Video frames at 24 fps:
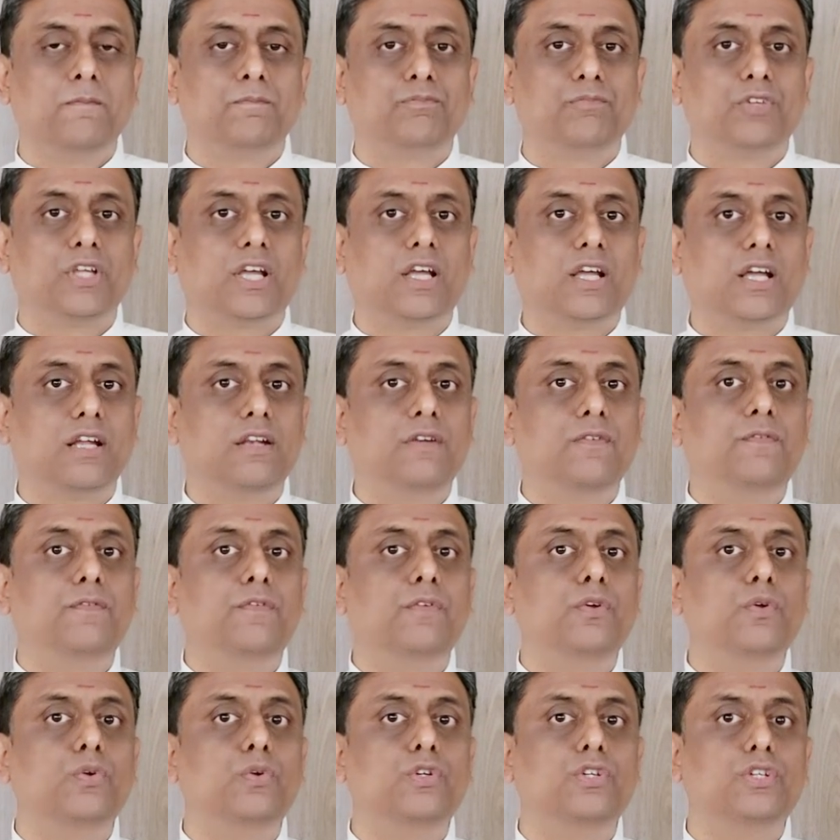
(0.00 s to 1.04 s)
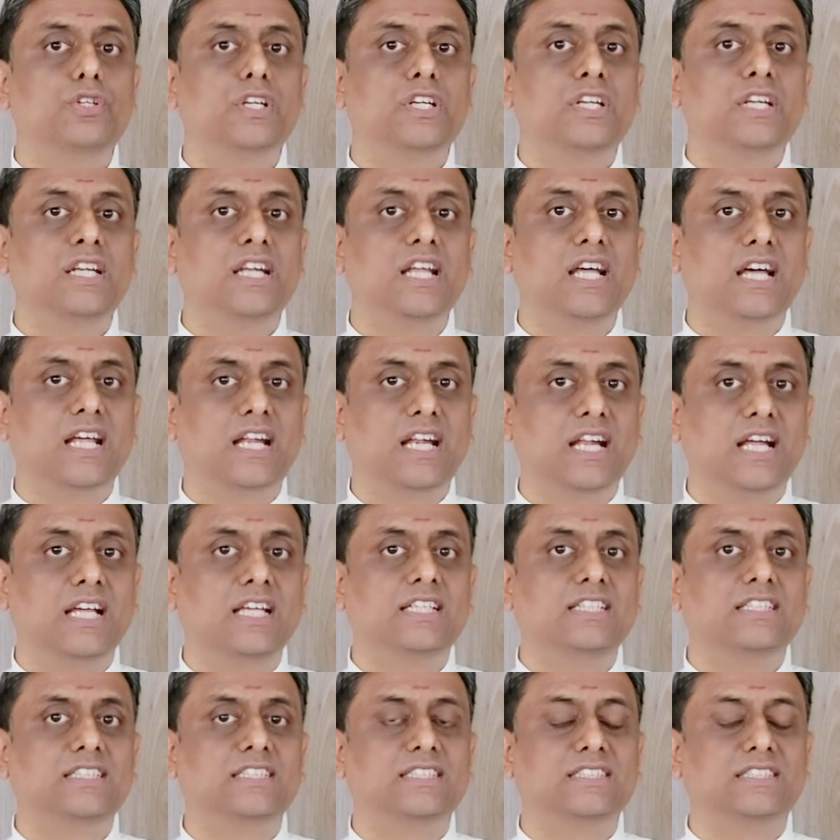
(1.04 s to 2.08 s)
The confusion
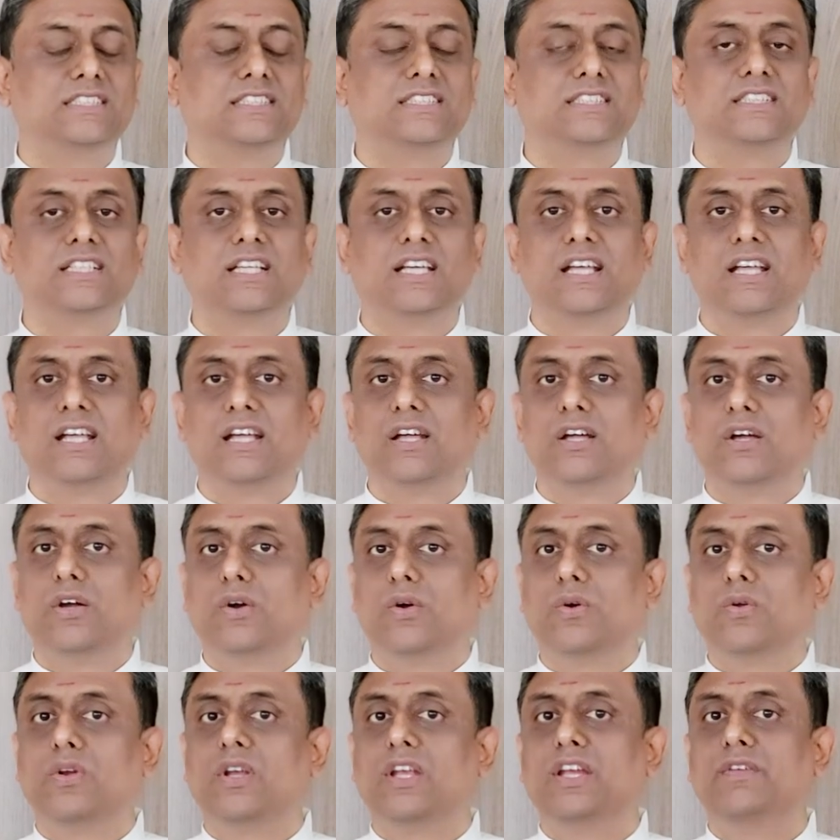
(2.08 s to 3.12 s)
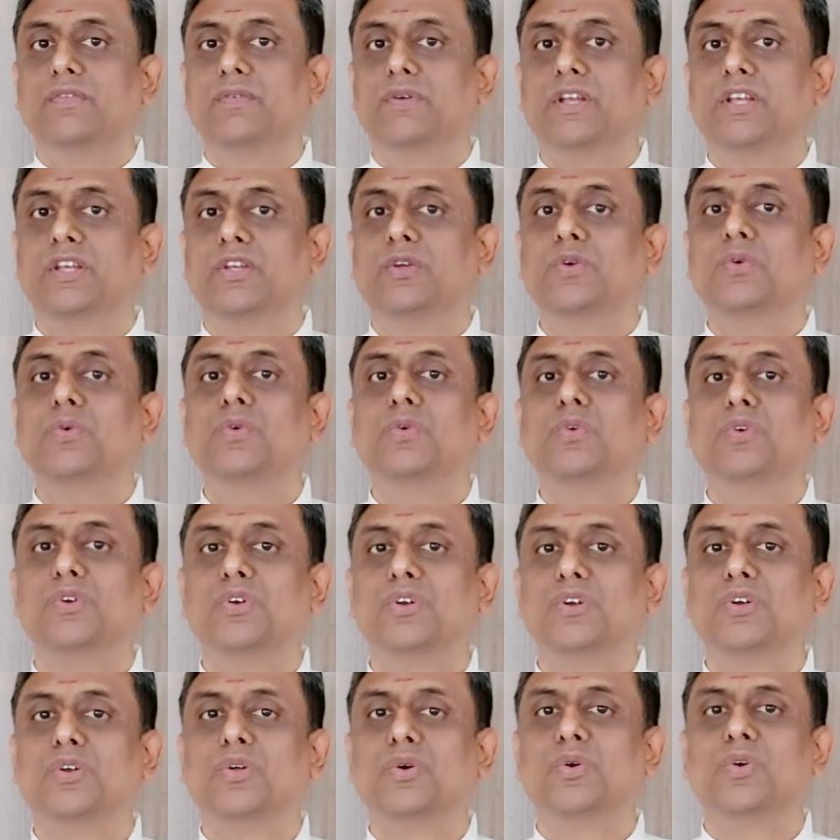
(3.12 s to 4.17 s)
arises only when you
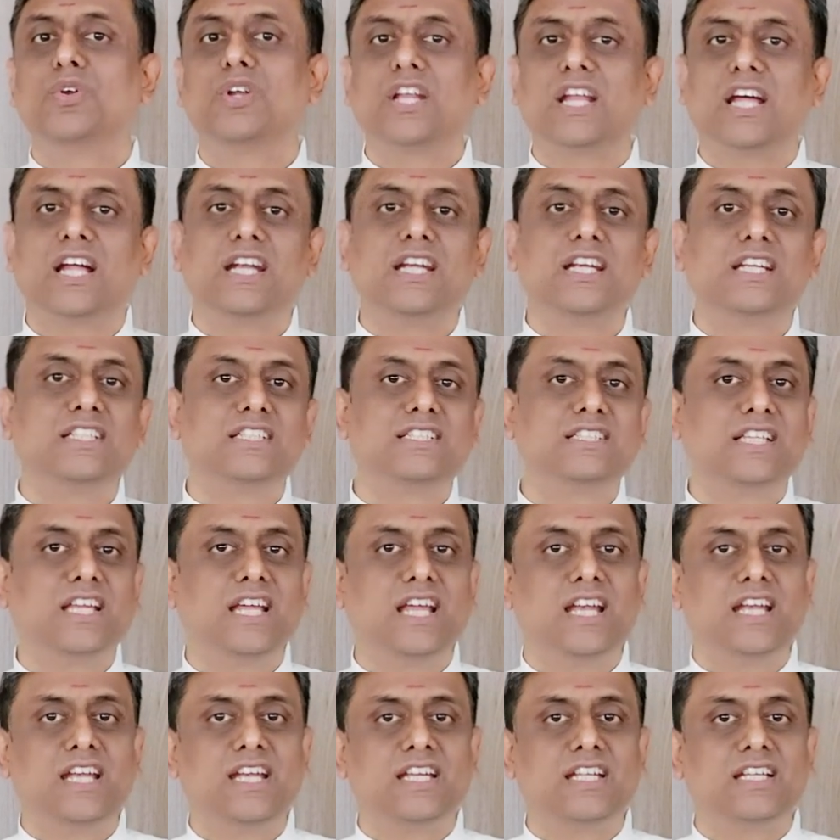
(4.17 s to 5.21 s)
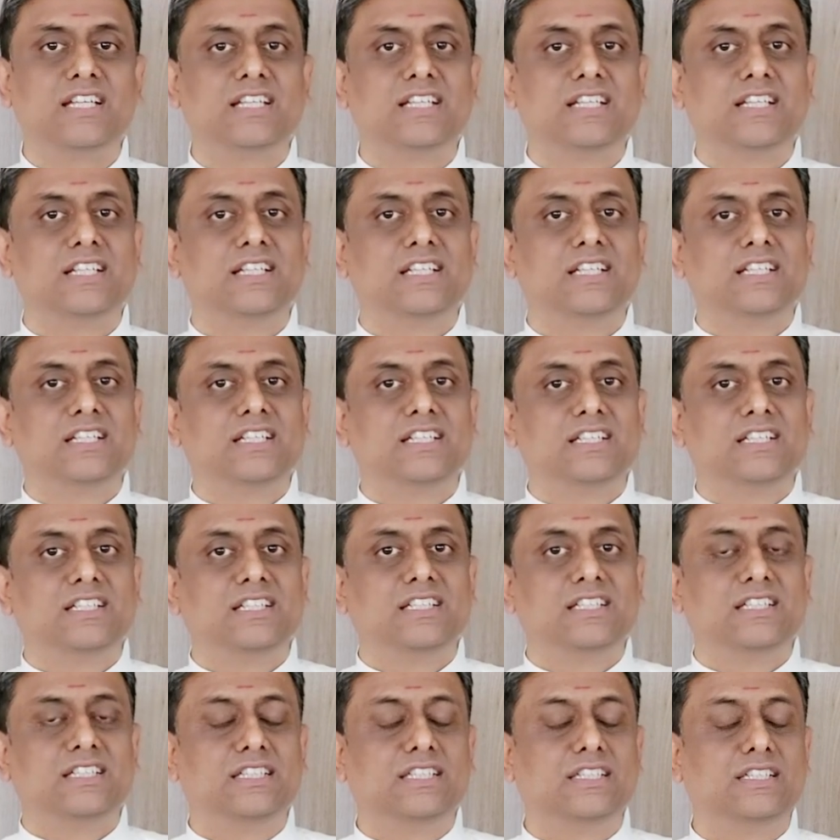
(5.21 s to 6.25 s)
don't understand
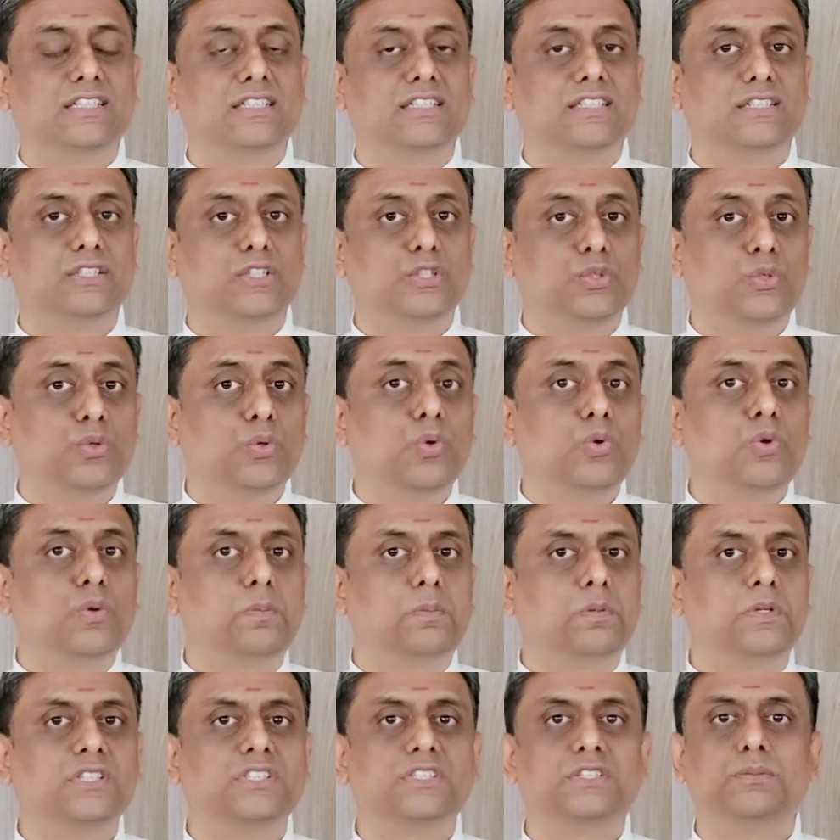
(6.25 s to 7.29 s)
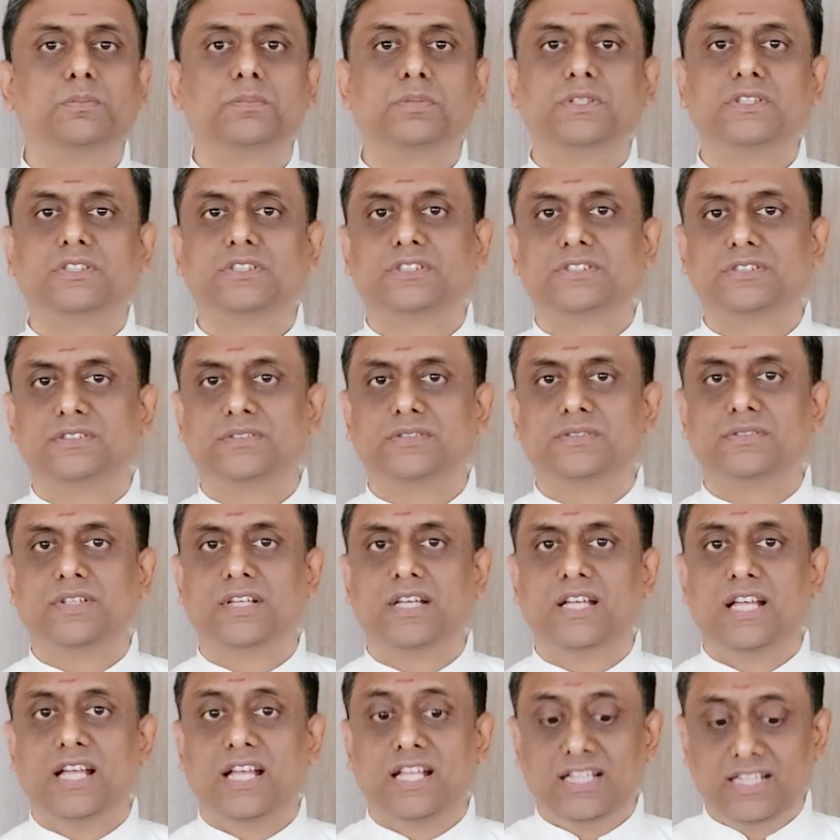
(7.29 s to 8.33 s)
the root principles.
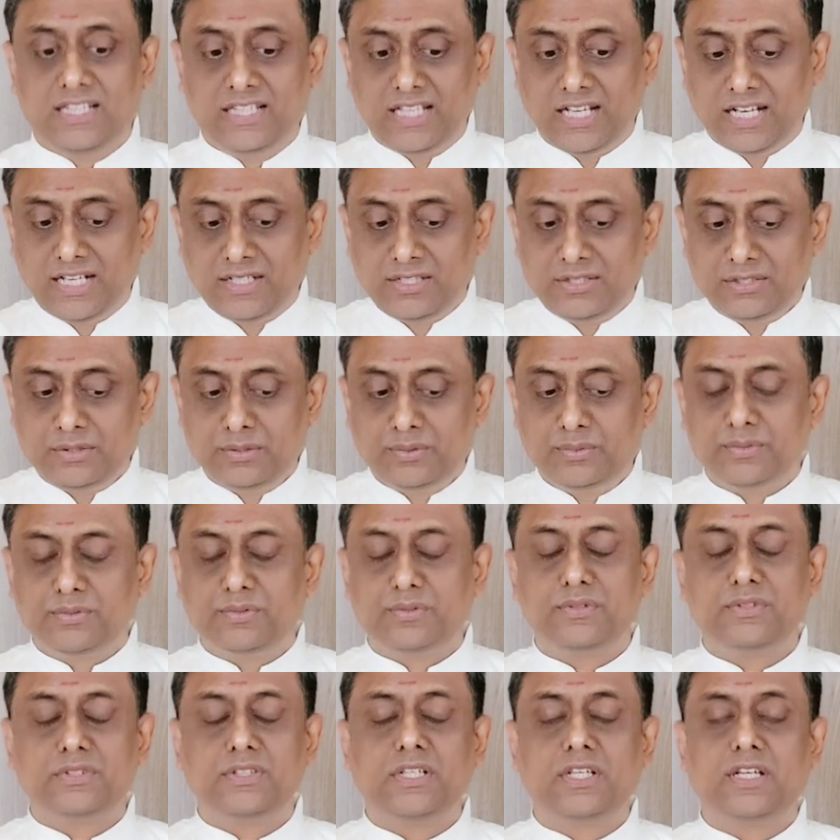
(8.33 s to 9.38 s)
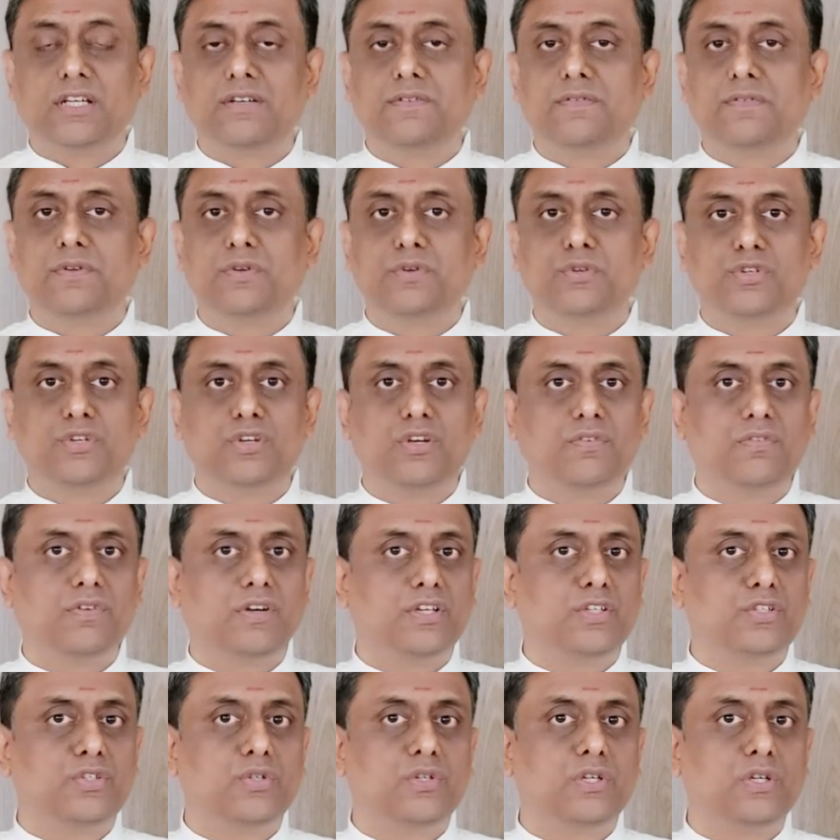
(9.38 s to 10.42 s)
That is the confusion of
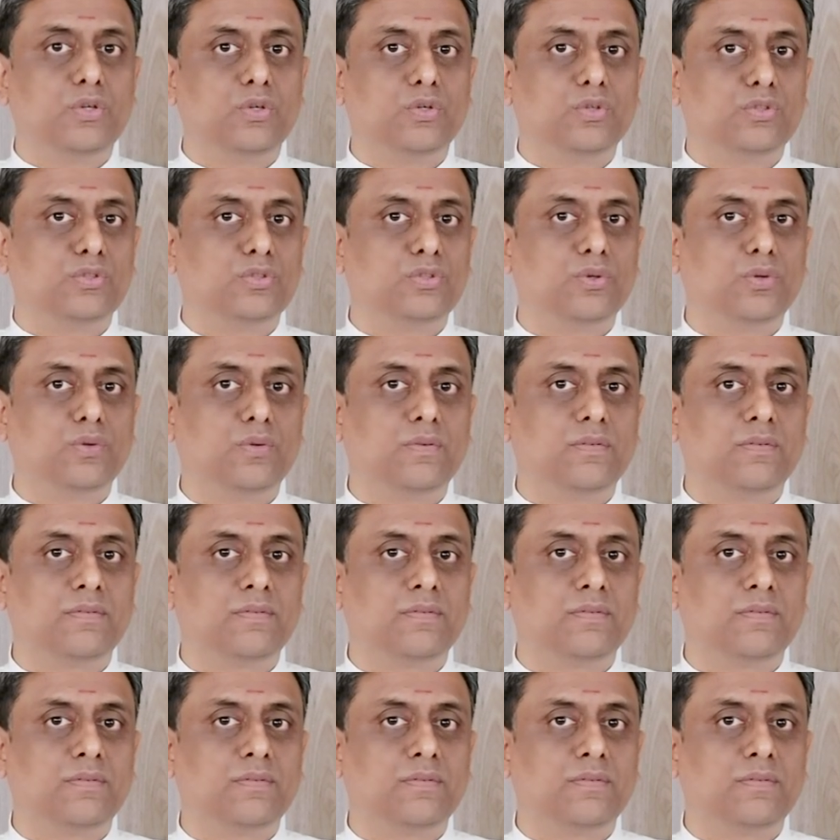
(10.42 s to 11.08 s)
Arjuna also.